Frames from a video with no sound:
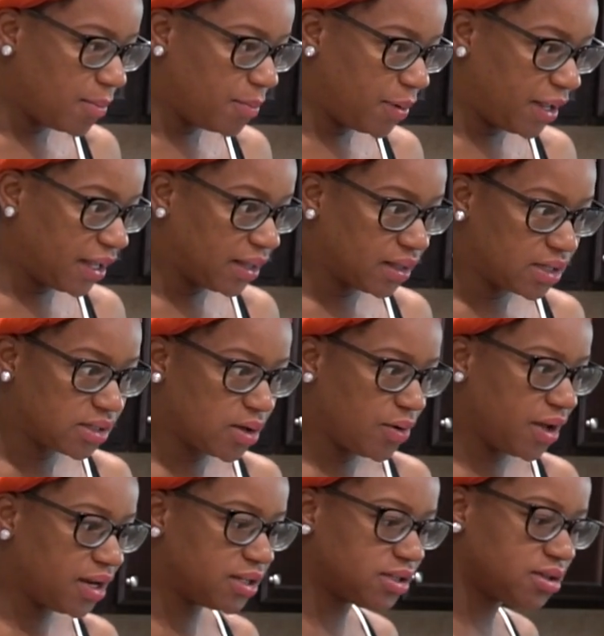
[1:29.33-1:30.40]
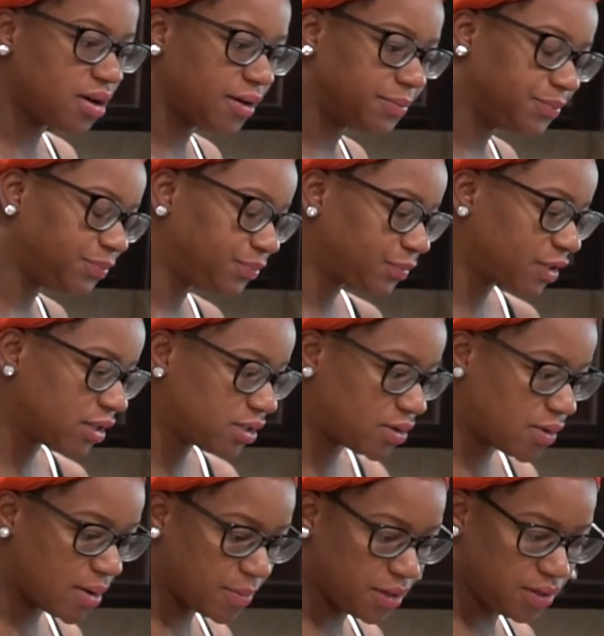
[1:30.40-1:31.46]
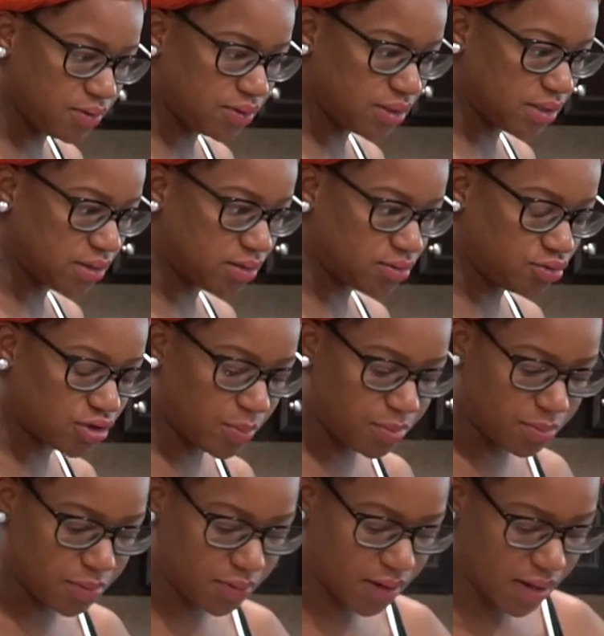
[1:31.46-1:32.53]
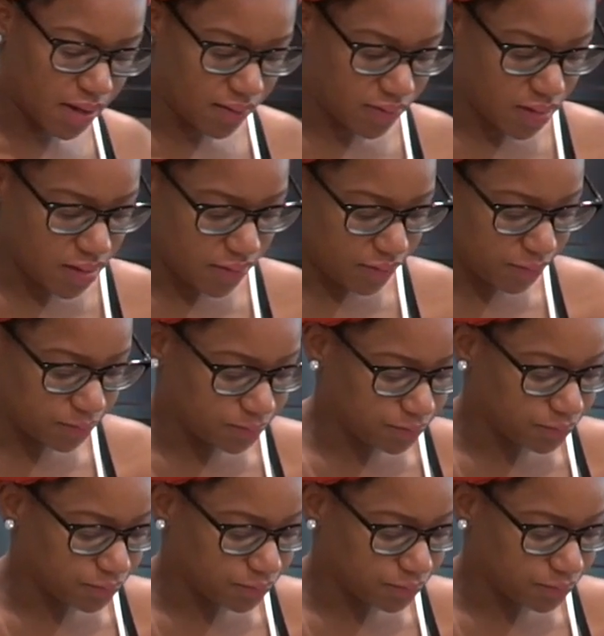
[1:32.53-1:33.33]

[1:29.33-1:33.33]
But let's go ahead and start. So I'm gonna use this little drop of milk I have left.